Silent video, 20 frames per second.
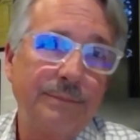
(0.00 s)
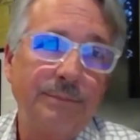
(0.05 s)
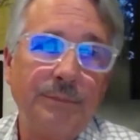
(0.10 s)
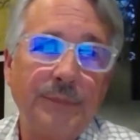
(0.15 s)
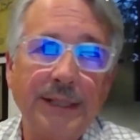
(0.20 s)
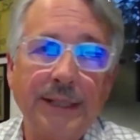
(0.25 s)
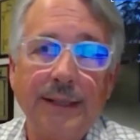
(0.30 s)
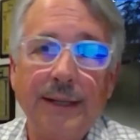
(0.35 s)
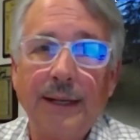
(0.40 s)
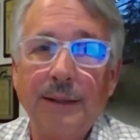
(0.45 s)
and
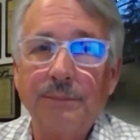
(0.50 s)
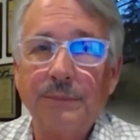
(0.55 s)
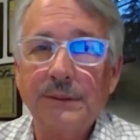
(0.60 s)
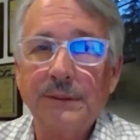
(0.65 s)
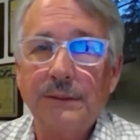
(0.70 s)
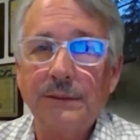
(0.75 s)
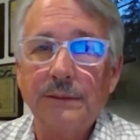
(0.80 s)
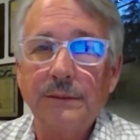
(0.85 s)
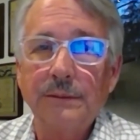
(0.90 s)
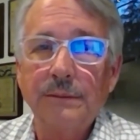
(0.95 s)
being able
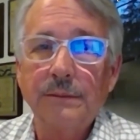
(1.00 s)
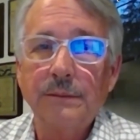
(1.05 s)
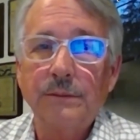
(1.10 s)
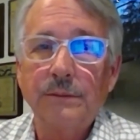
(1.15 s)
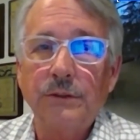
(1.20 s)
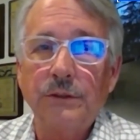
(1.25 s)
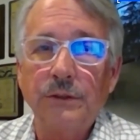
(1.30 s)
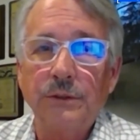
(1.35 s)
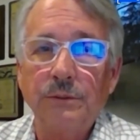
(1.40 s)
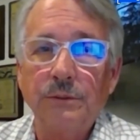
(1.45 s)
to
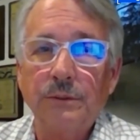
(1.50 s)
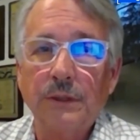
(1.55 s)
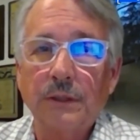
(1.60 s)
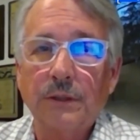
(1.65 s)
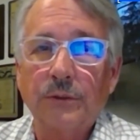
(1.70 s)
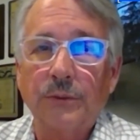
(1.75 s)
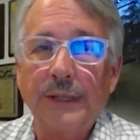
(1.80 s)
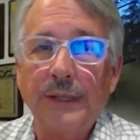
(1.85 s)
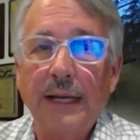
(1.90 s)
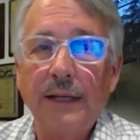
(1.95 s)
to uh,
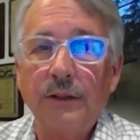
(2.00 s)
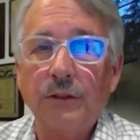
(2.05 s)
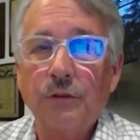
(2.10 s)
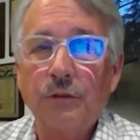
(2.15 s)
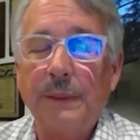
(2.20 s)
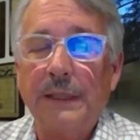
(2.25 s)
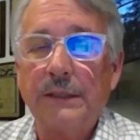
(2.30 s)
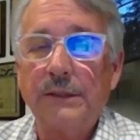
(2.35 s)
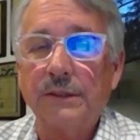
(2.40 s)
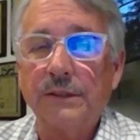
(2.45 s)
create the
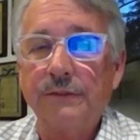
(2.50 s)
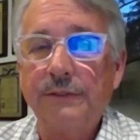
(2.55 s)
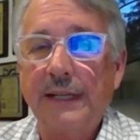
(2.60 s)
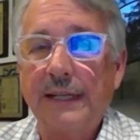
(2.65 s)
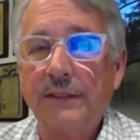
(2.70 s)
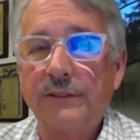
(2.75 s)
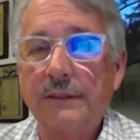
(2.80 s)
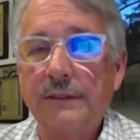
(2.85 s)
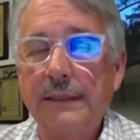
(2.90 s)
special effects